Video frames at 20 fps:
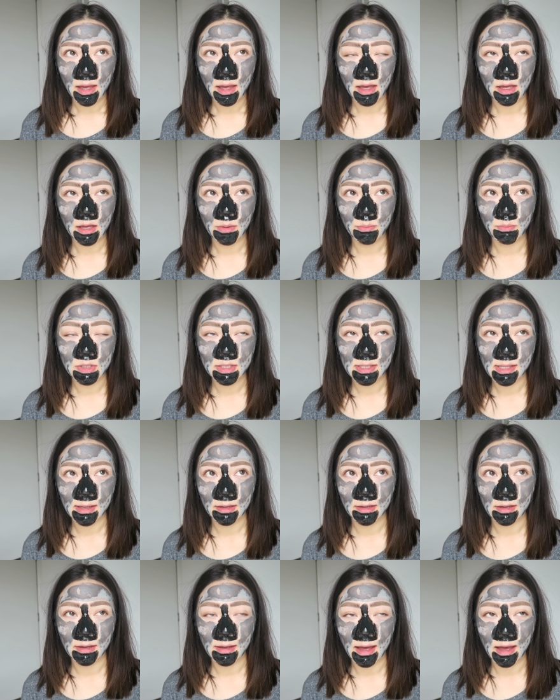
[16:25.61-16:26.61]
um so
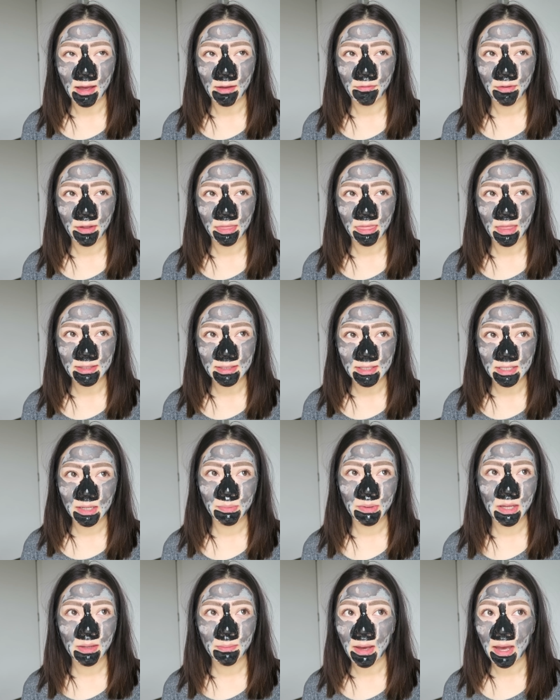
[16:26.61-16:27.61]
I think that's
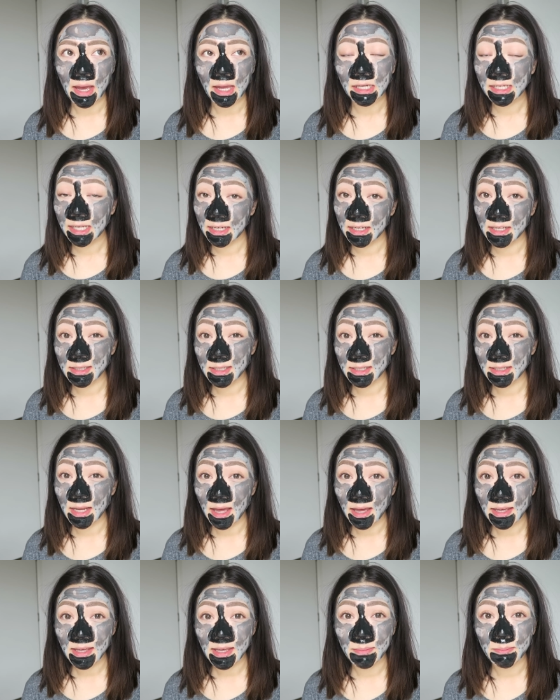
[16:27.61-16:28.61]
gonna be my dinner
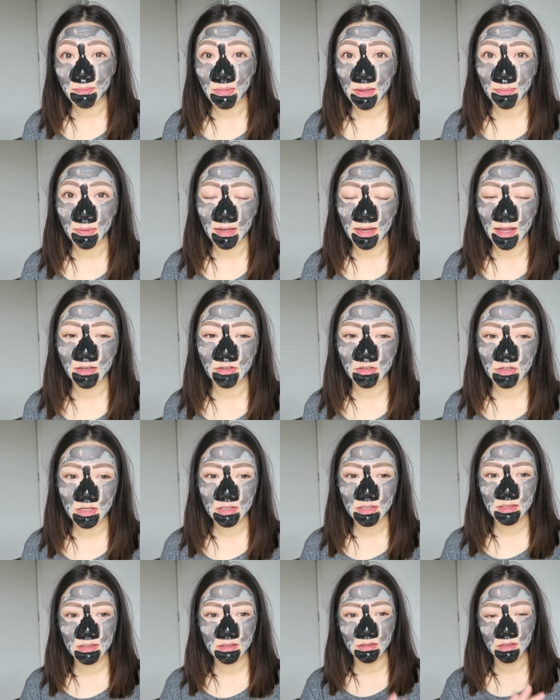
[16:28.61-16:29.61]
tonight and maybe like
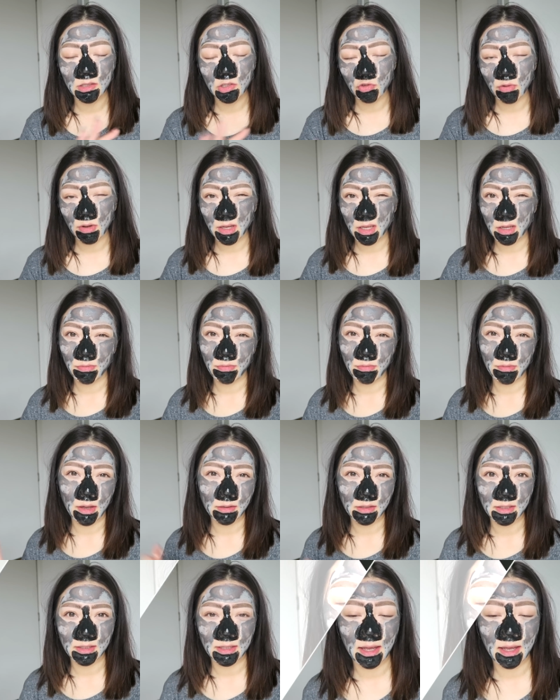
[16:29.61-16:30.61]
just drink it throughout the